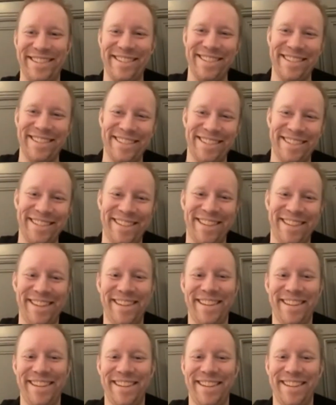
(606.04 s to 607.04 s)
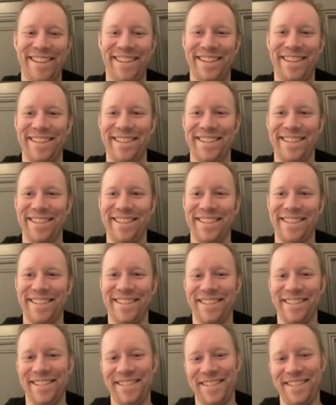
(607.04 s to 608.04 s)

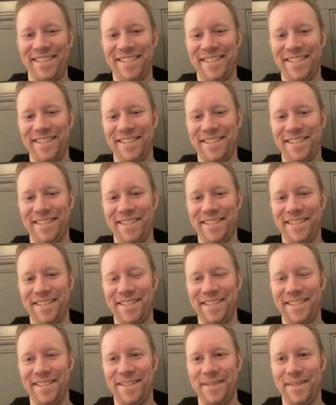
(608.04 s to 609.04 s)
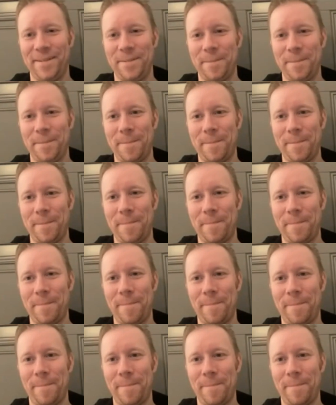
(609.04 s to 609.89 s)
[no speech]